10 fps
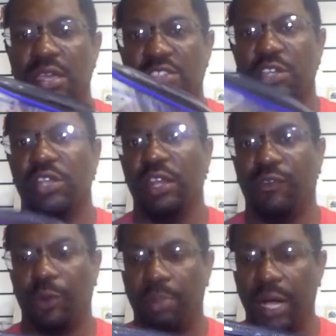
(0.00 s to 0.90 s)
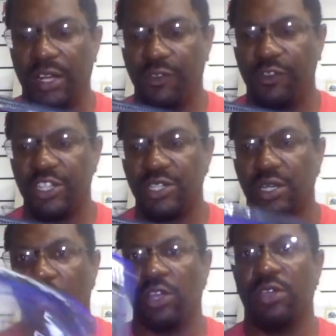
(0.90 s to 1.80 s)
And so then if you're pond
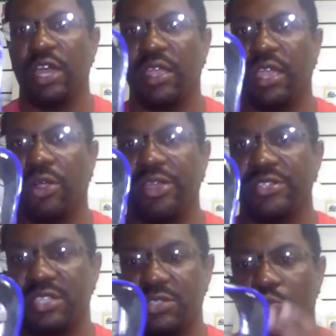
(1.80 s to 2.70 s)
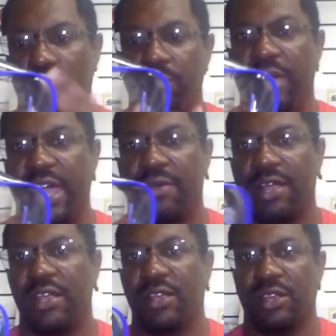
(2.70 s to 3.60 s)
fishing, all you got to carry is this one bag right here.